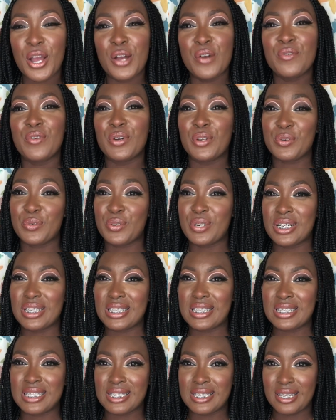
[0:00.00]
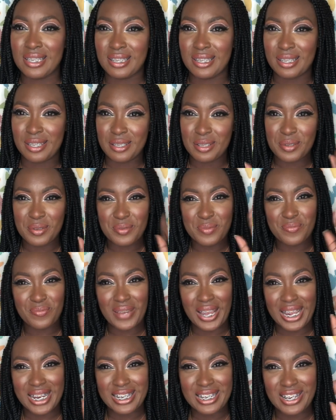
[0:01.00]
for the world to see.
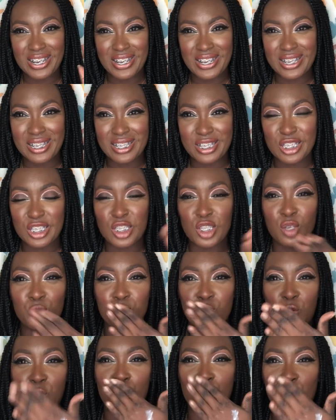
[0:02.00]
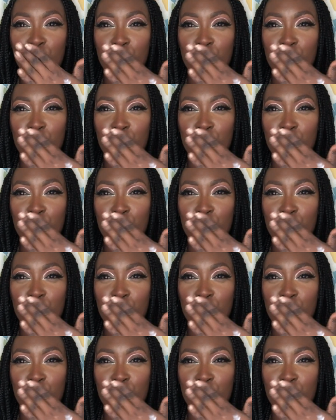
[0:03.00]
Bye dolls.